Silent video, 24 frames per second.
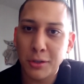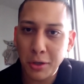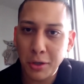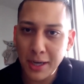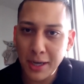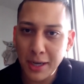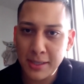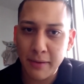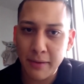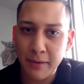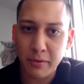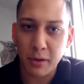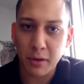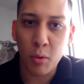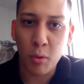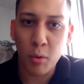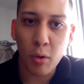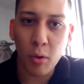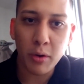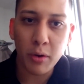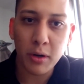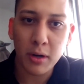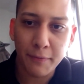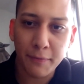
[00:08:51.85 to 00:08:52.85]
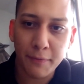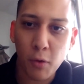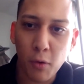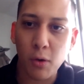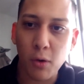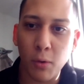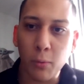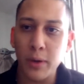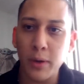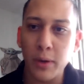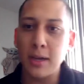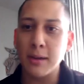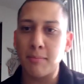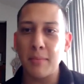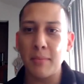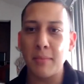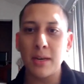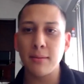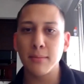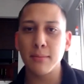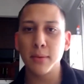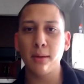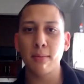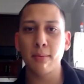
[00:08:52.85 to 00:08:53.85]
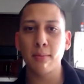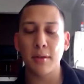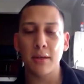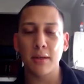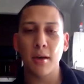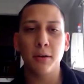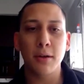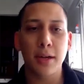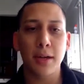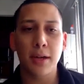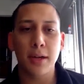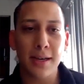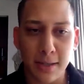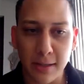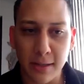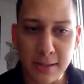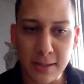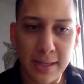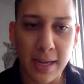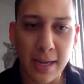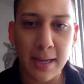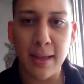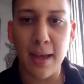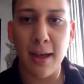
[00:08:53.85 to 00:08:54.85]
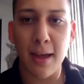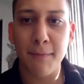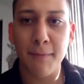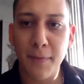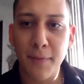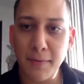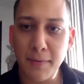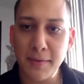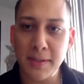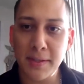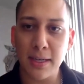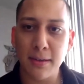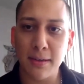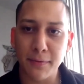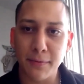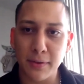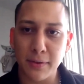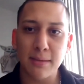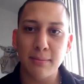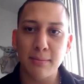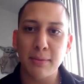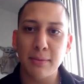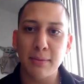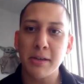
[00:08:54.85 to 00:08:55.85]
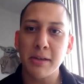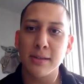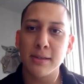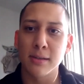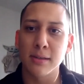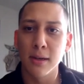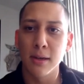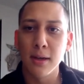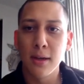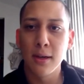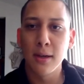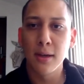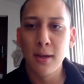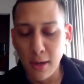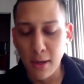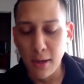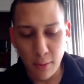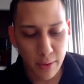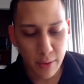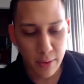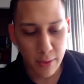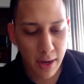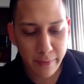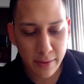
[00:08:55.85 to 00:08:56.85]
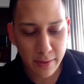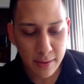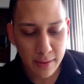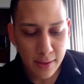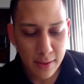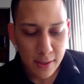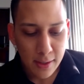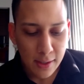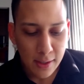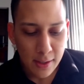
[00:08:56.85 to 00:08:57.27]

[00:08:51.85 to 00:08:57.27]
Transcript: You guys have your quota, 4 a week minimum. You know, you guys understand that. 15 for team leaders, whatever.